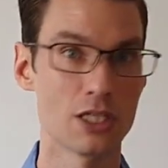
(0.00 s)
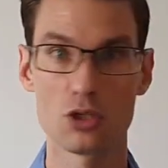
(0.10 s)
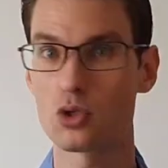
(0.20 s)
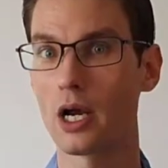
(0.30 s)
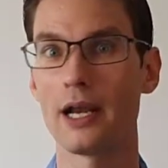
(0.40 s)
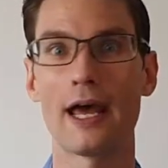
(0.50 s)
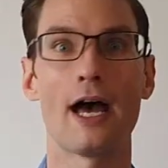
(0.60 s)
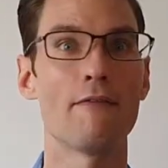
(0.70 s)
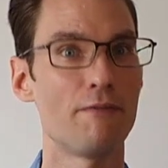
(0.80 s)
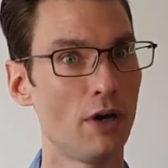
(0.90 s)
trying to
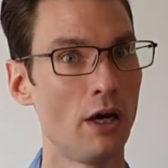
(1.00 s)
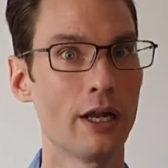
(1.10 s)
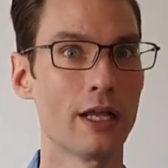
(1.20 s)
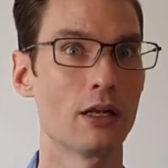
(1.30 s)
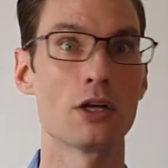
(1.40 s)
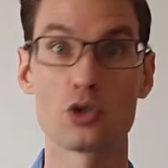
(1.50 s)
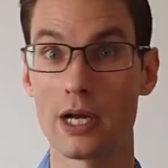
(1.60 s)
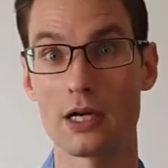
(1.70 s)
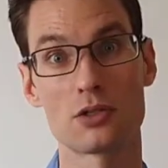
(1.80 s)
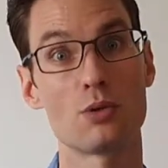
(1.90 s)
have fun and
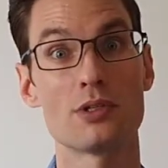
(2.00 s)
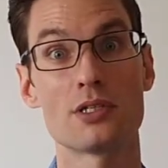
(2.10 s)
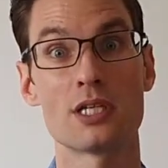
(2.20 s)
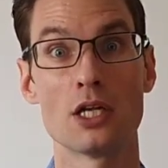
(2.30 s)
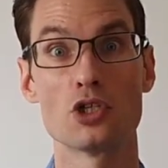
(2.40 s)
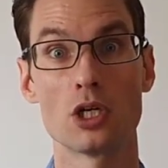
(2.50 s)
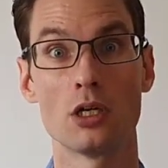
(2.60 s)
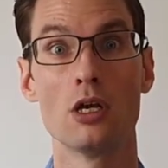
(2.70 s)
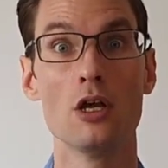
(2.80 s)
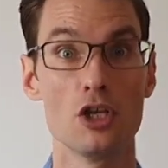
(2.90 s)
attract students'
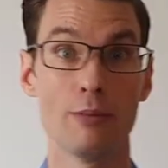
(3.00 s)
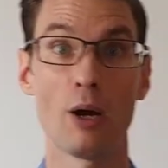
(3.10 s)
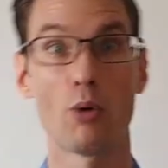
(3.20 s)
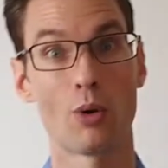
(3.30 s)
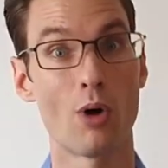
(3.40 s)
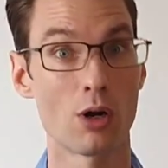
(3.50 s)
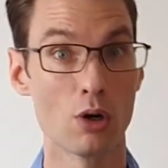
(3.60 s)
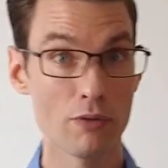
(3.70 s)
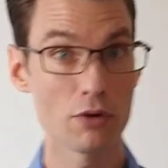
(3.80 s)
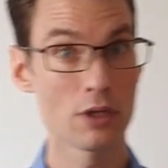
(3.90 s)
attention. You might want to walk
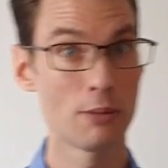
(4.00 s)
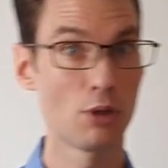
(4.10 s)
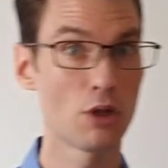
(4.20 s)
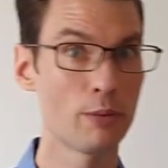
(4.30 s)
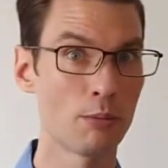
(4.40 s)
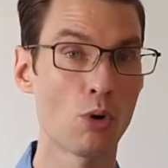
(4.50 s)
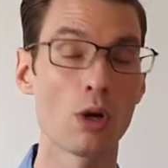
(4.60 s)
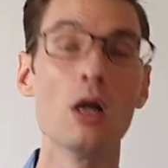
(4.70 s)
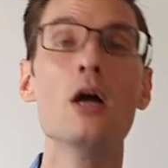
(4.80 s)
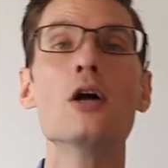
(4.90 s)
over to them a little bit
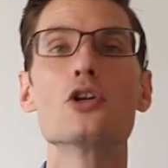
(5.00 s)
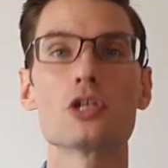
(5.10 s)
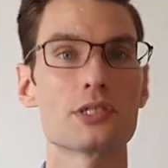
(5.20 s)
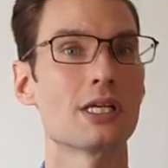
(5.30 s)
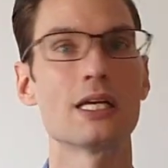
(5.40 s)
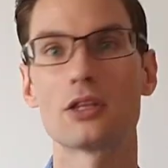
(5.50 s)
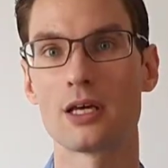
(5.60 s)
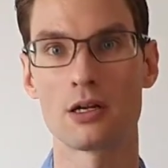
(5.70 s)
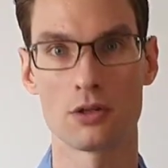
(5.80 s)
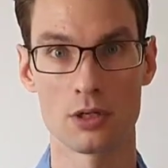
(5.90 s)
more just to get
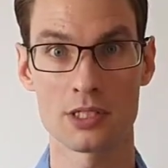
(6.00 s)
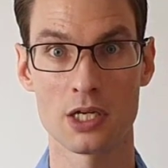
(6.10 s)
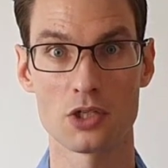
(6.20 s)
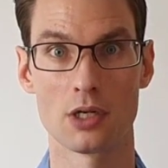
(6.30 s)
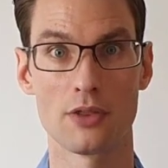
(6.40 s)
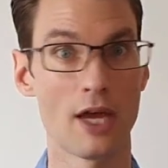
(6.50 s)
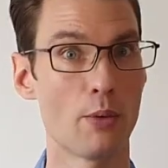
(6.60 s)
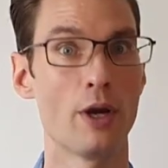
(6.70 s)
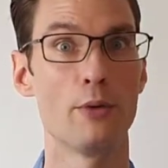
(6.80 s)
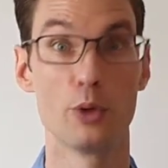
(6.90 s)
their attention. That
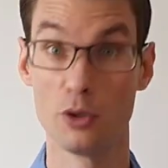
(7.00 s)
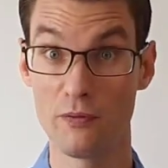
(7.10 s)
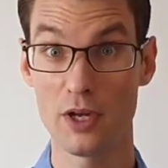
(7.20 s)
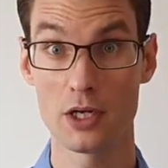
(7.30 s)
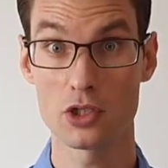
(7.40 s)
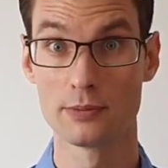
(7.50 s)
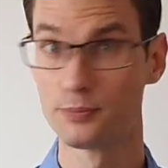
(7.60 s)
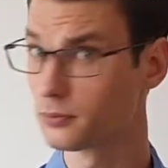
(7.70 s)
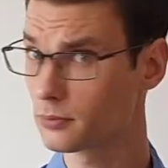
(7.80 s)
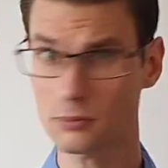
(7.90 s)
way, when you finish,
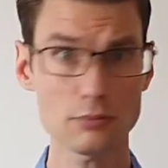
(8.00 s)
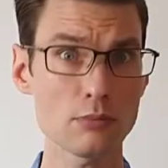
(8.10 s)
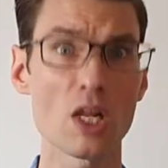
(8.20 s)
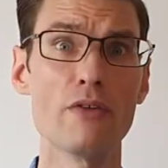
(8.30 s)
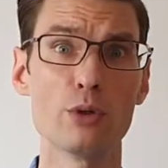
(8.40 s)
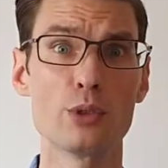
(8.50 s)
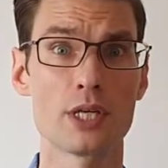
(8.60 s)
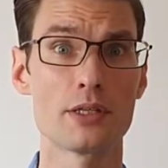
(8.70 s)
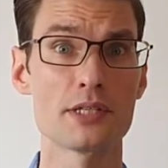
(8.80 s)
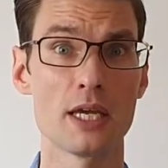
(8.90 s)
everyone's
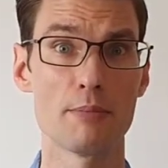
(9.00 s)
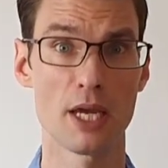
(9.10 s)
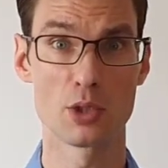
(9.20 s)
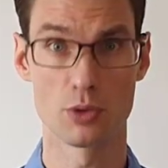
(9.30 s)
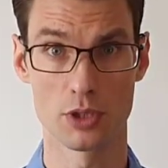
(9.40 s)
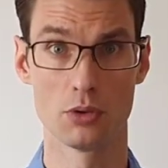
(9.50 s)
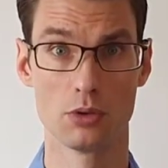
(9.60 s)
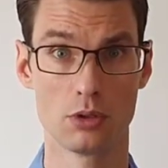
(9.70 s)
on the same page with you.